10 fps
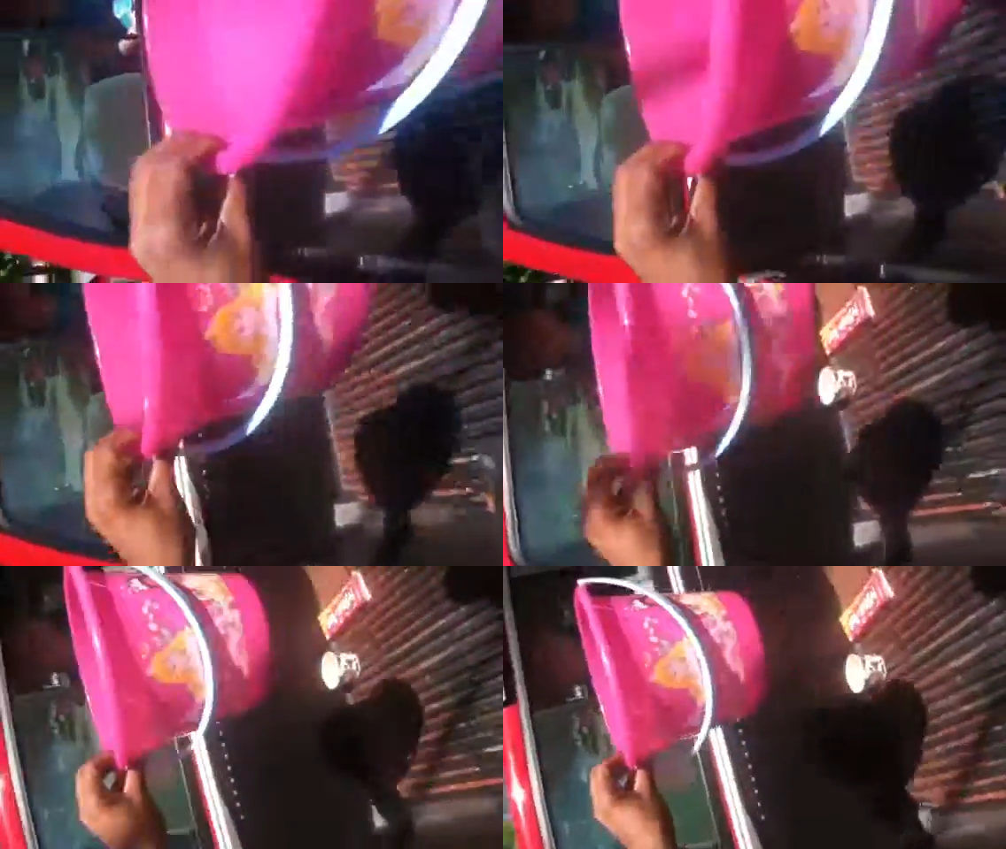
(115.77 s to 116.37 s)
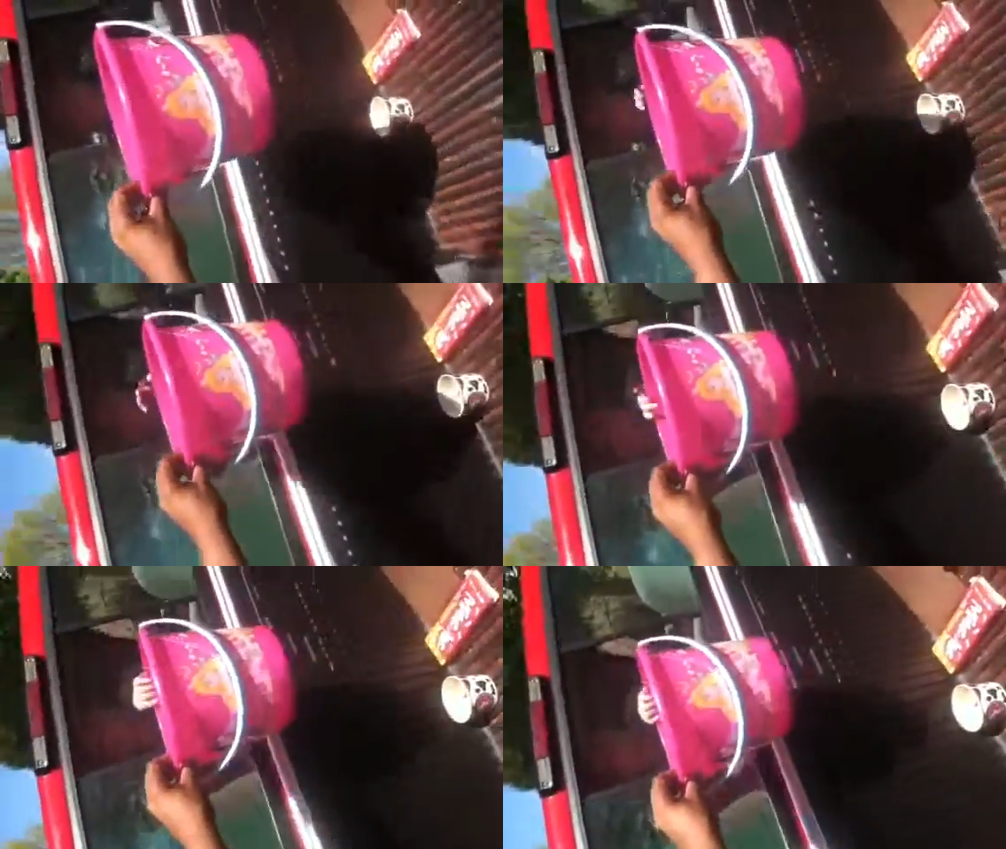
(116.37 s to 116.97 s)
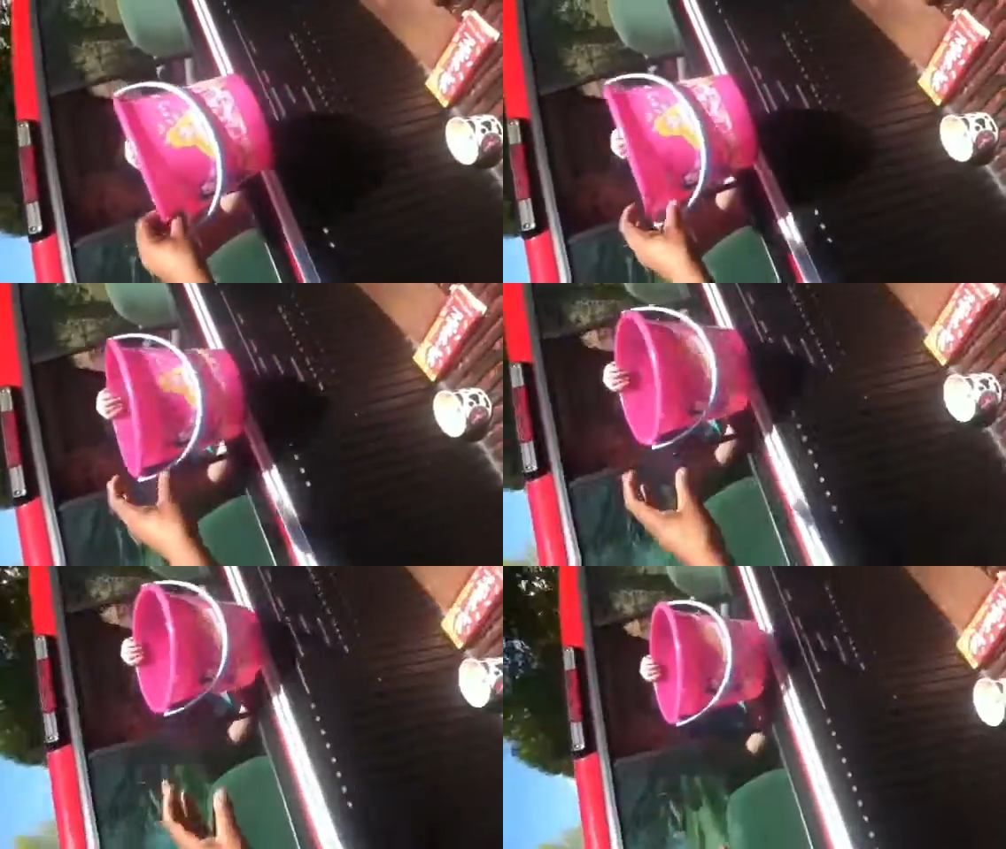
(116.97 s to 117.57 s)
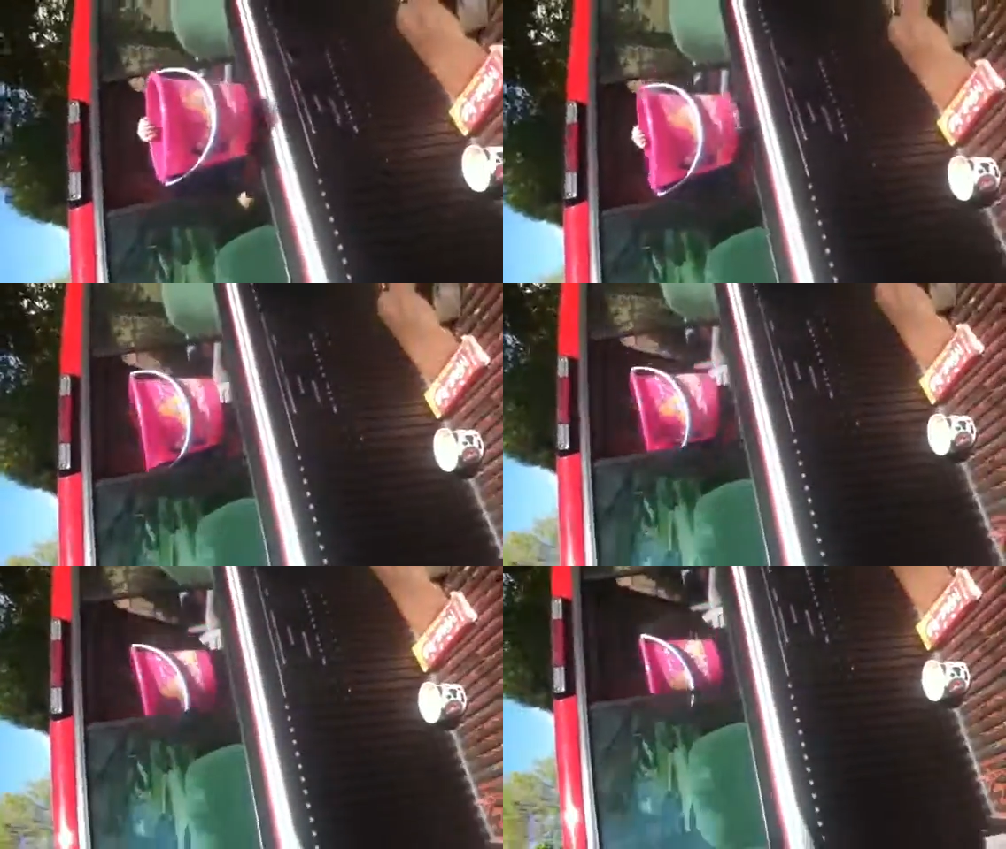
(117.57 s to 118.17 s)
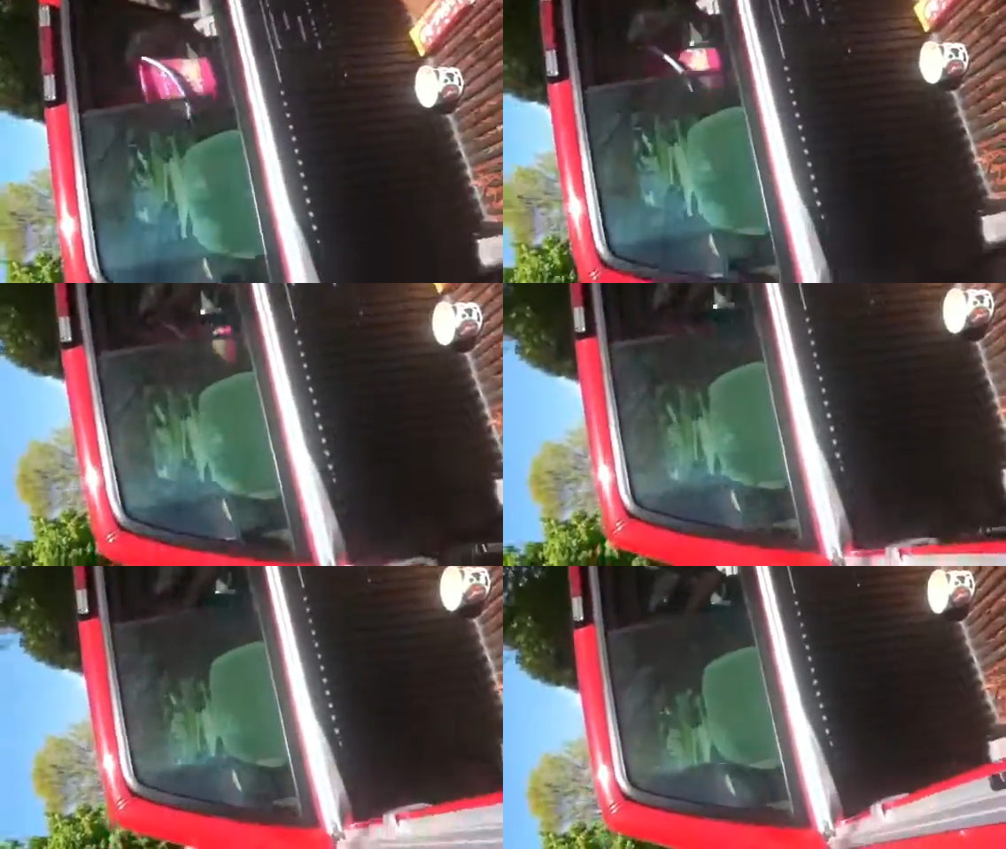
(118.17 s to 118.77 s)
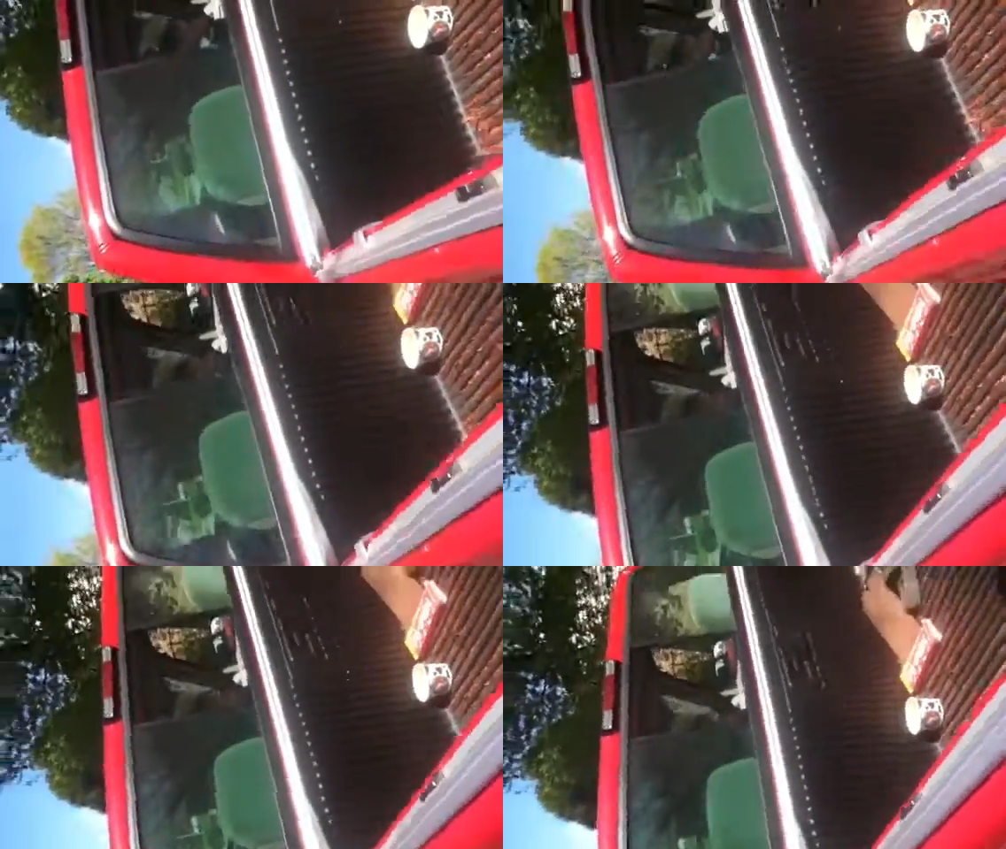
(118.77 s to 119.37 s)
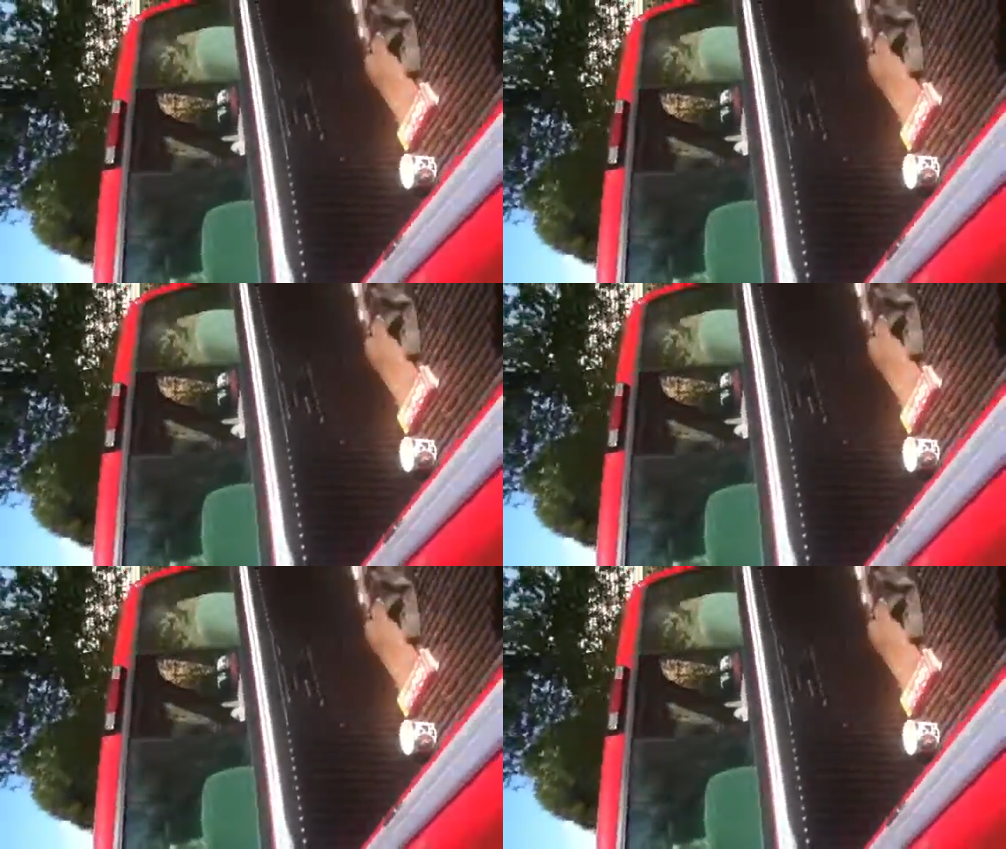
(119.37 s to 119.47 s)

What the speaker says: (no speaker visible)